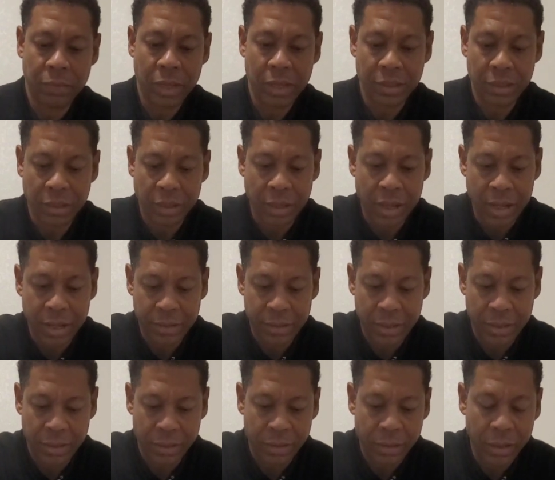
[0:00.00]
I think the guys
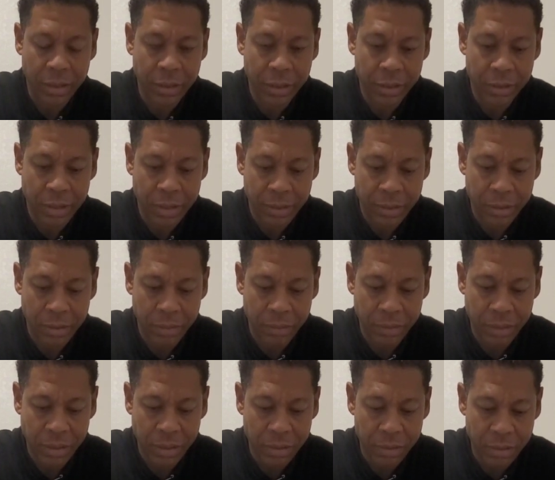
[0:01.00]
at Heli Direct did a
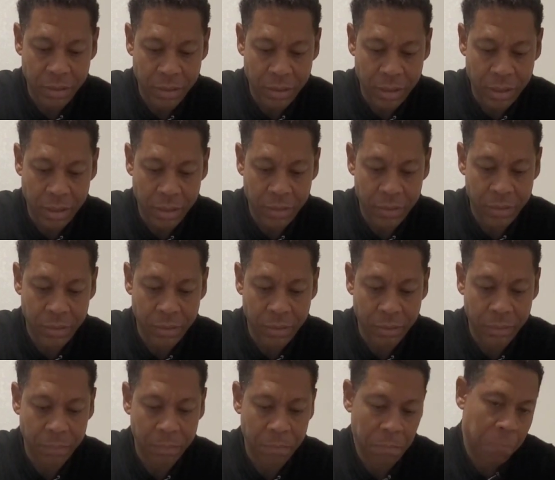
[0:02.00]
video on that,
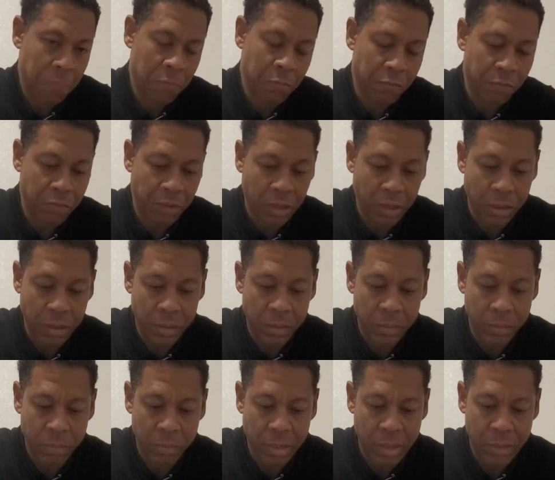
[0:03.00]
so
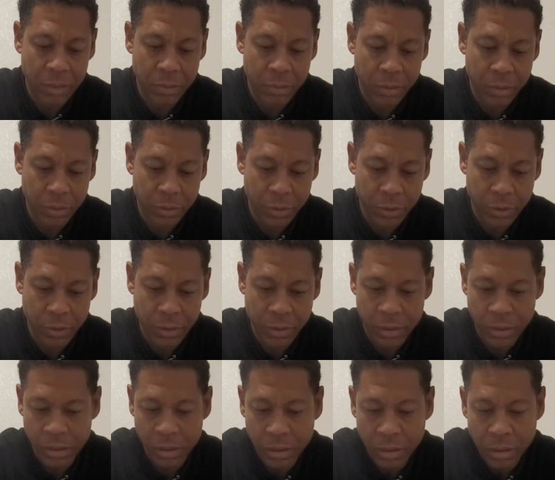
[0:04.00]
figured might as well
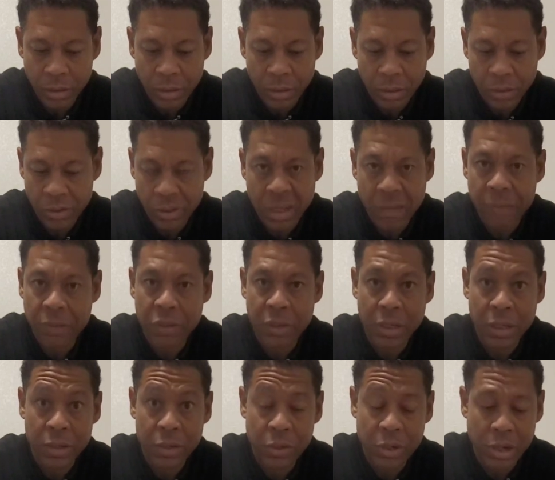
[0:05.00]
just, because you'd have to
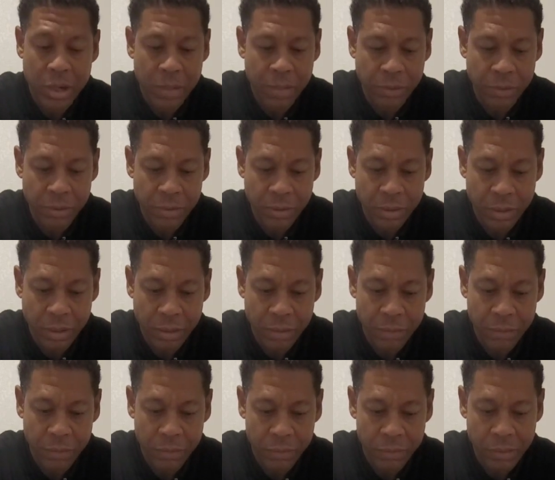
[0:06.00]
change geometry
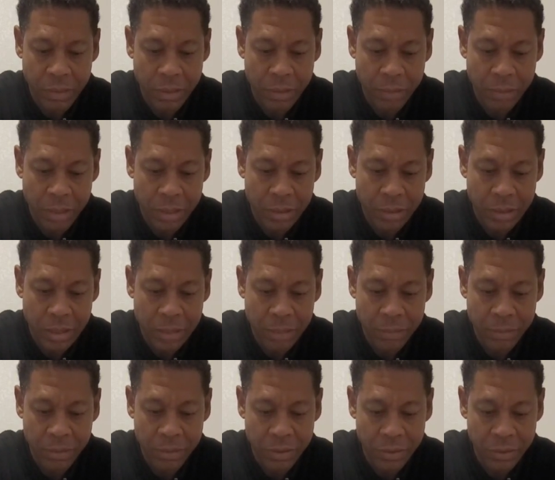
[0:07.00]
if you set up the
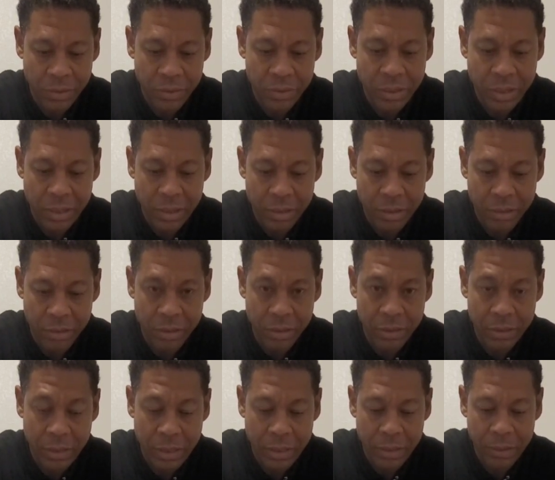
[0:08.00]
helicopter and you decide to do
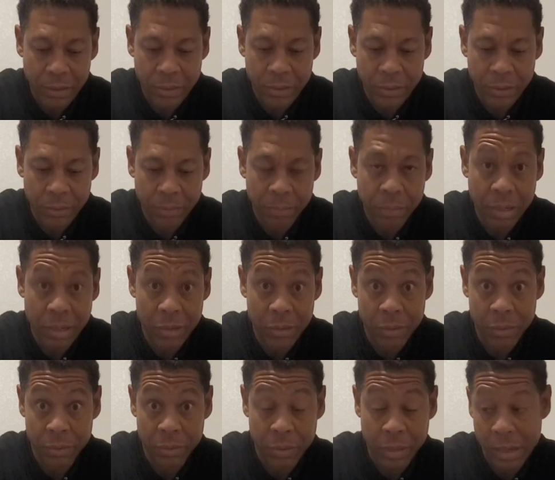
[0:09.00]
this later, so might as
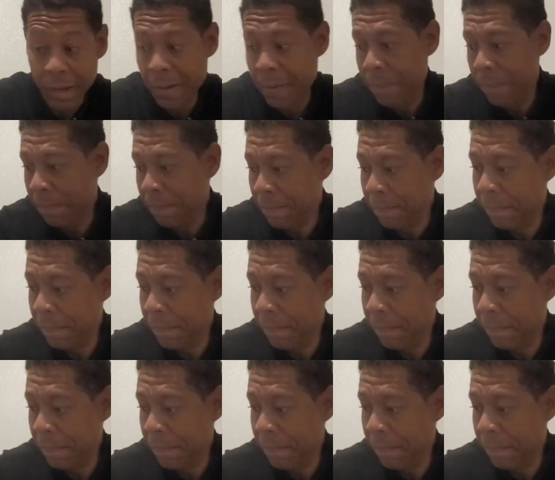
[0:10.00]
well do it now.